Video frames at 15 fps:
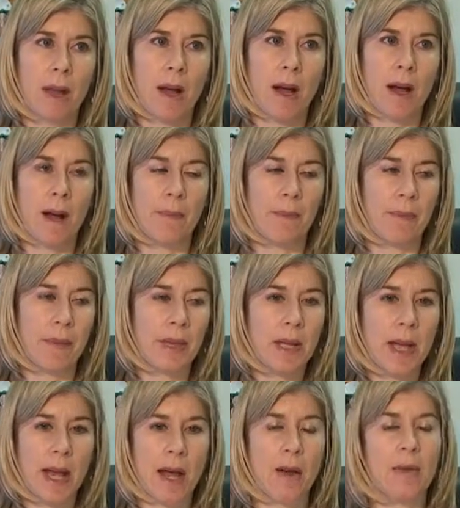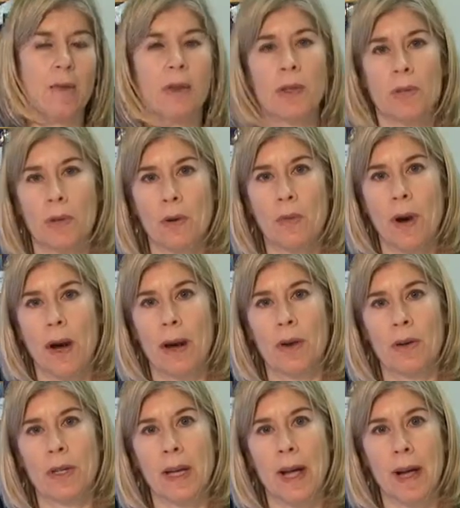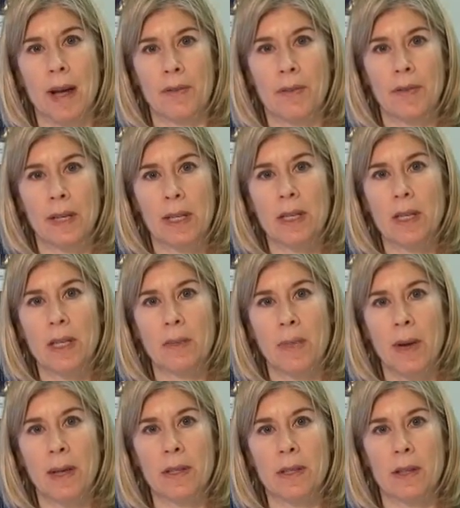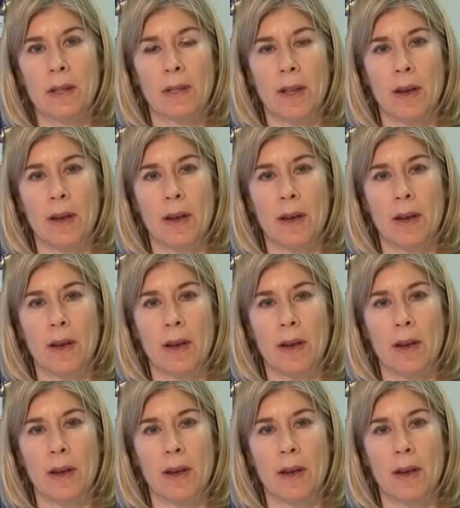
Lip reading: the town is required to have 60 spaces